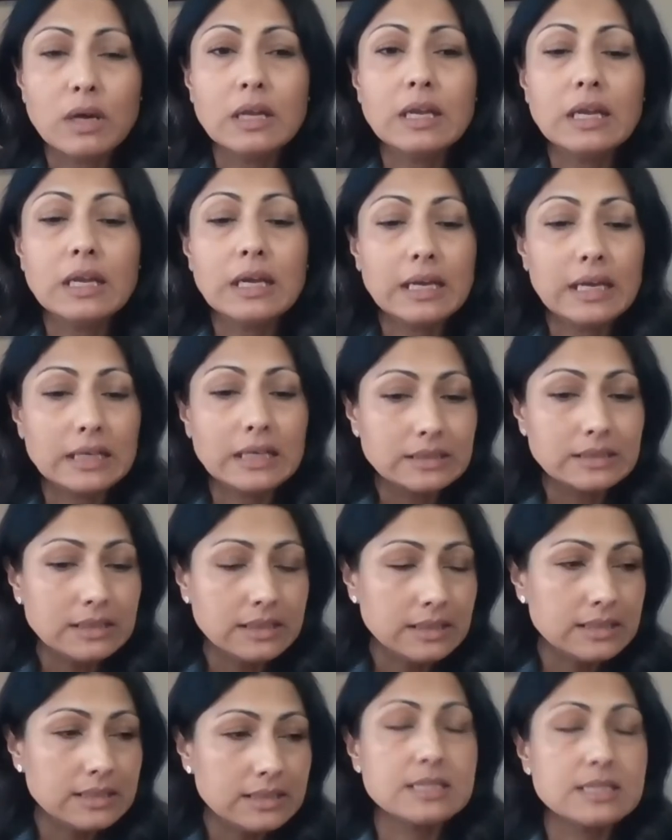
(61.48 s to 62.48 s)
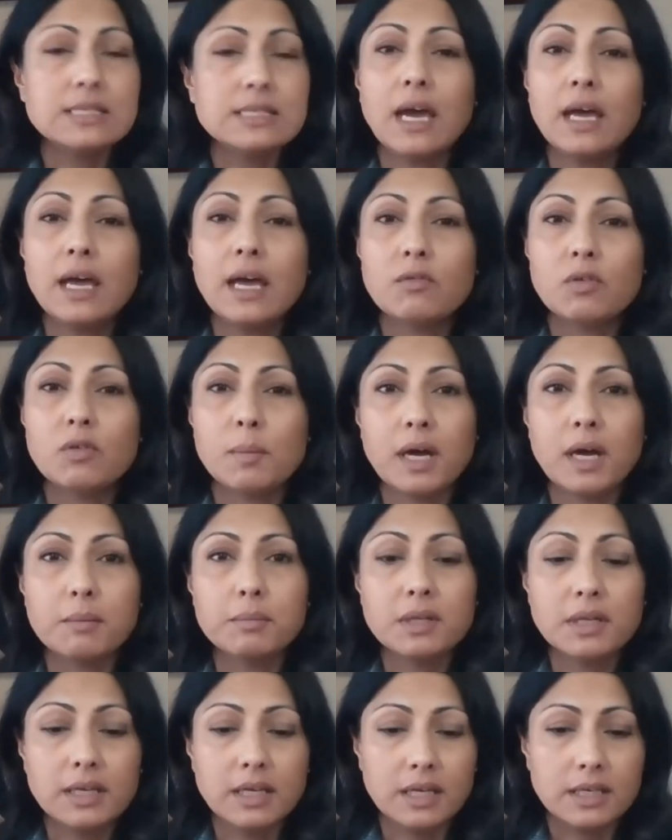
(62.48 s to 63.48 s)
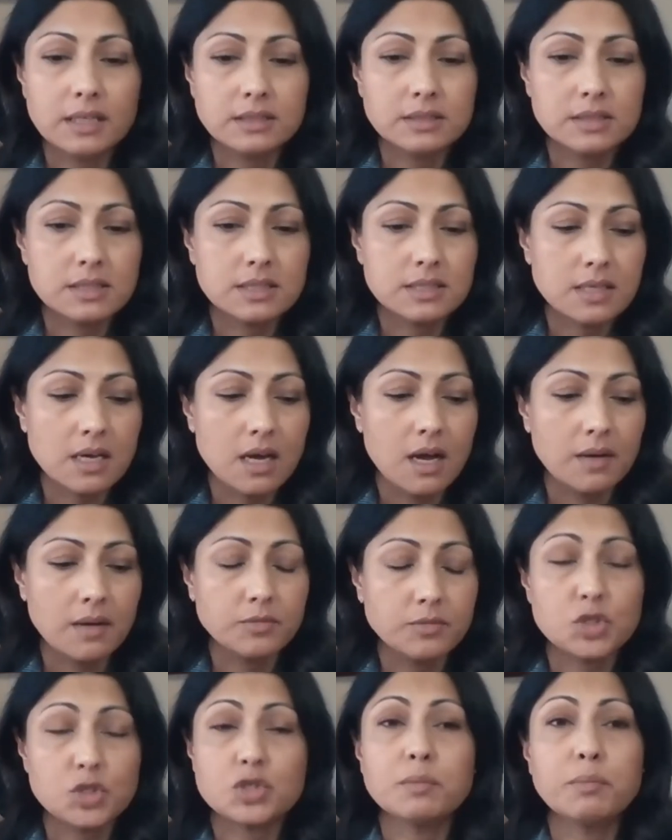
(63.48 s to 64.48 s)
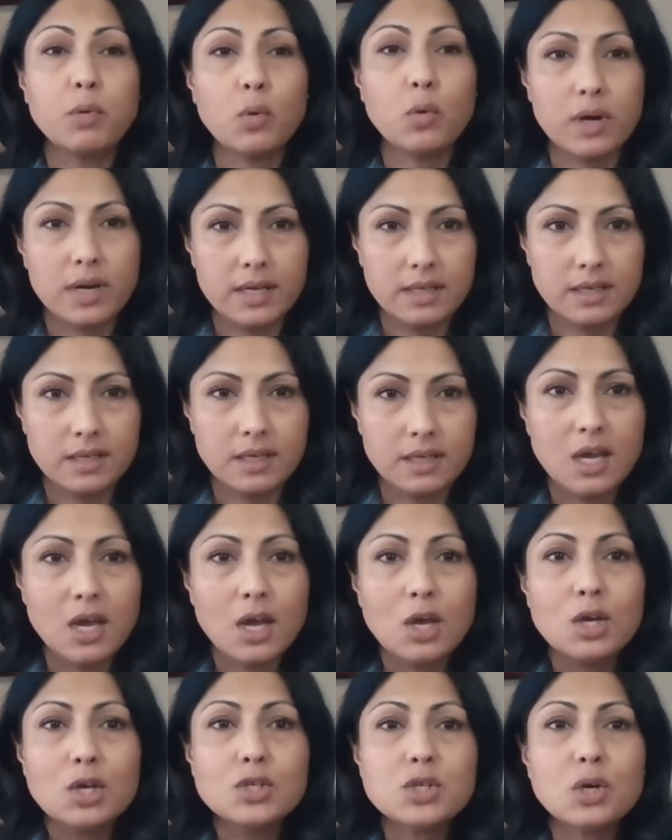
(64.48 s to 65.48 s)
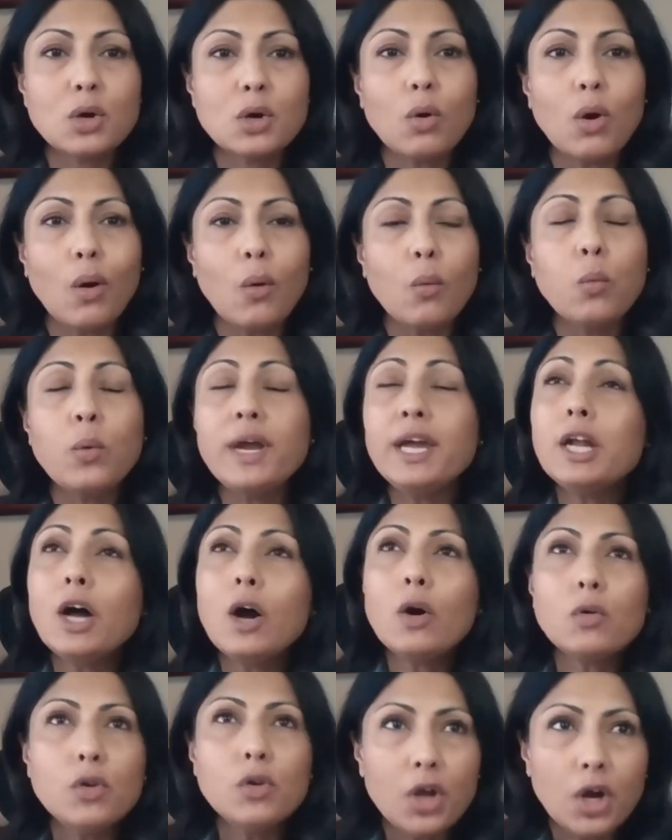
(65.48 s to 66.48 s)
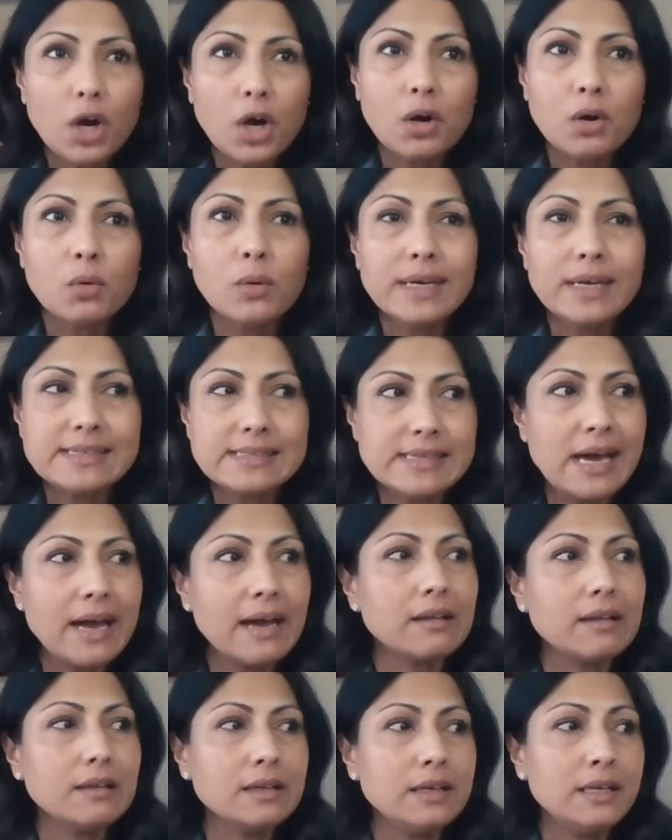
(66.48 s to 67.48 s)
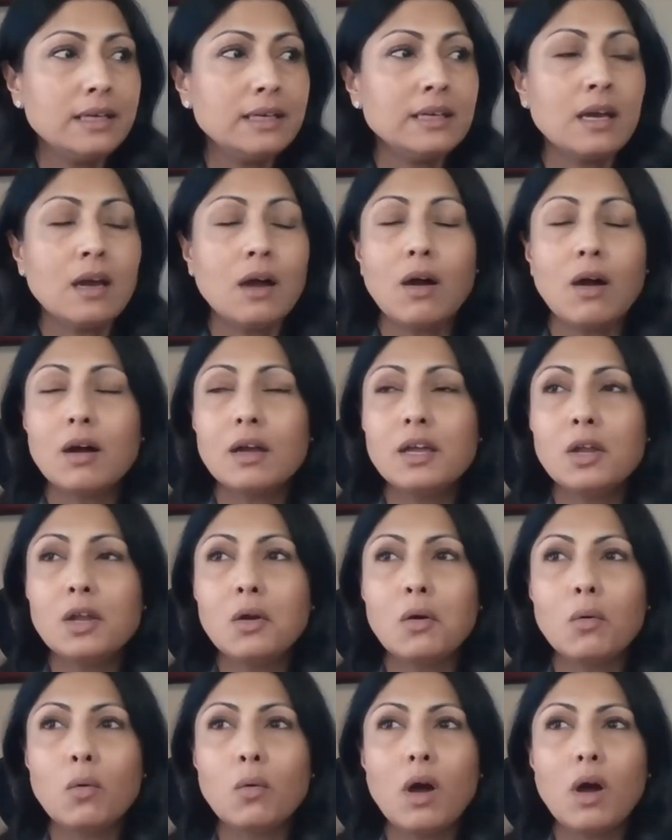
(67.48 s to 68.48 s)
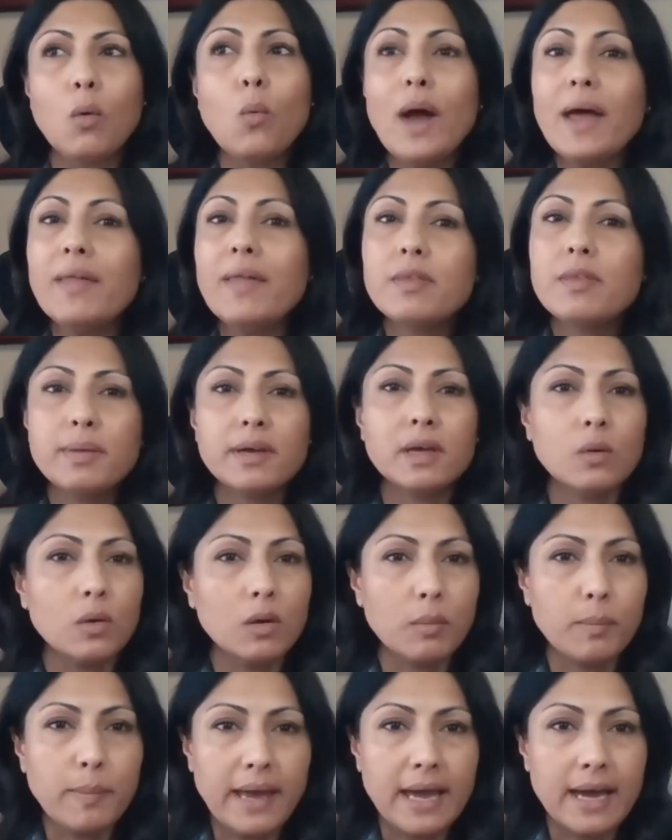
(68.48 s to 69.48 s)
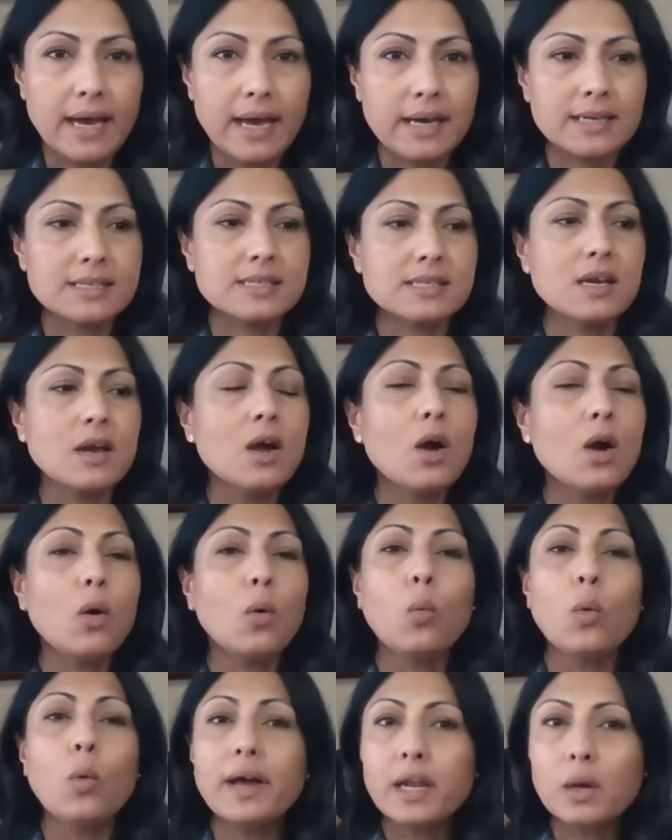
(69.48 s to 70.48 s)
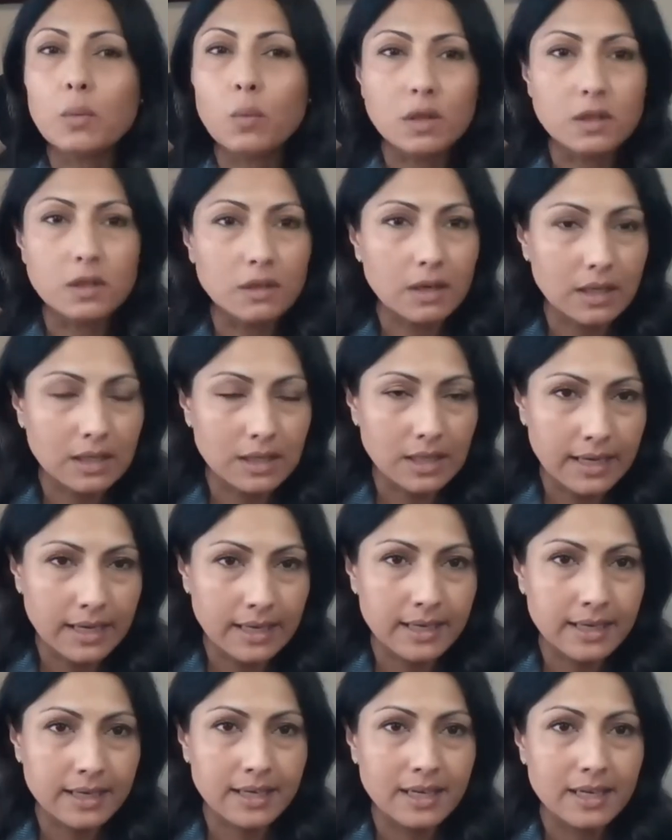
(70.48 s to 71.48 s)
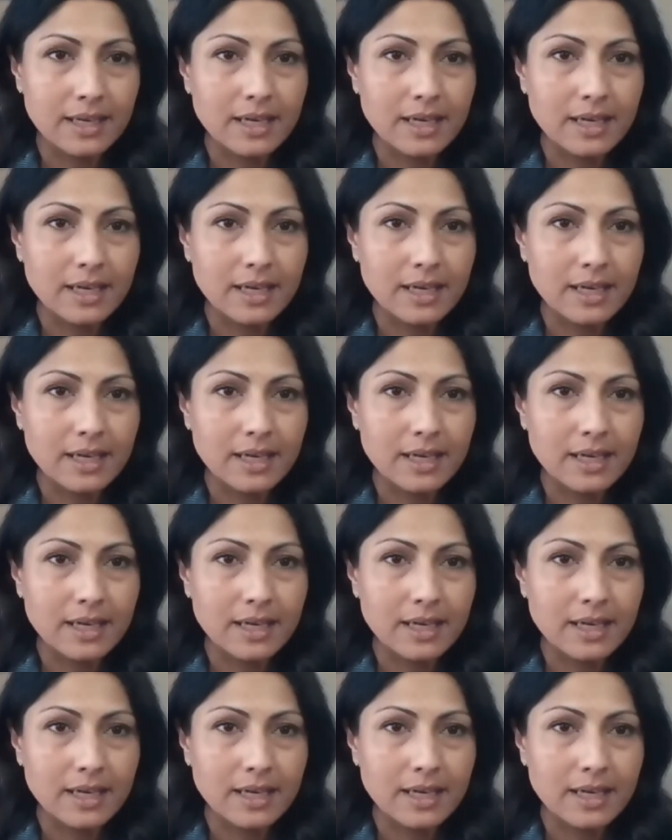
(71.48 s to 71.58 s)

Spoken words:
we need at least 10 Republicans to support it. So we don't know exactly, when the bill will pass, what it will look like,